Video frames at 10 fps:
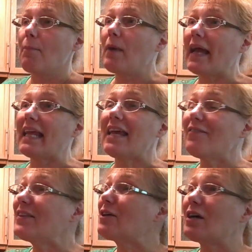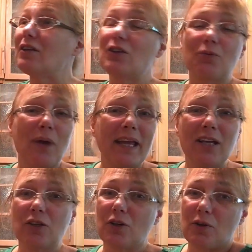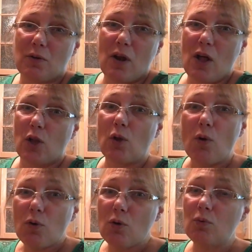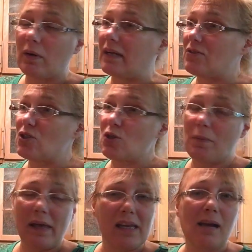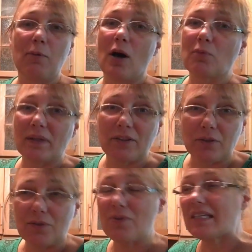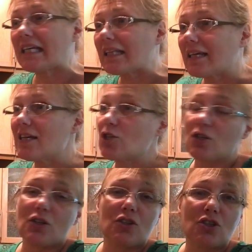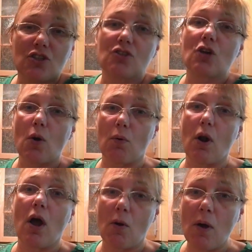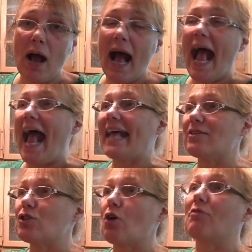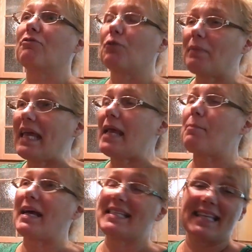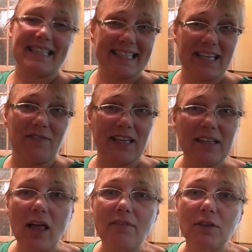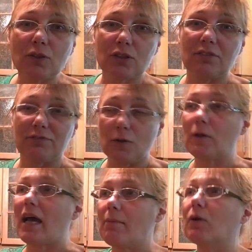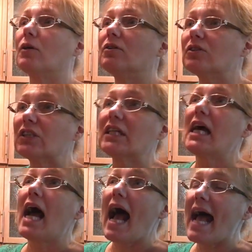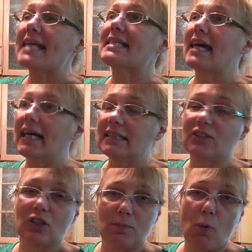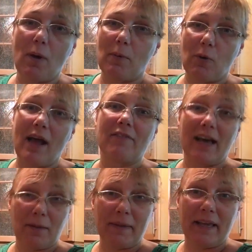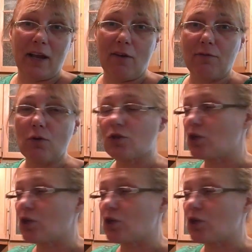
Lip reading: But even the regular local ones, depending upon what they're using in the kitchen, you just don't know. And so for me, my sensitivity level to food chemicals has gotten to the point where I've got to be careful.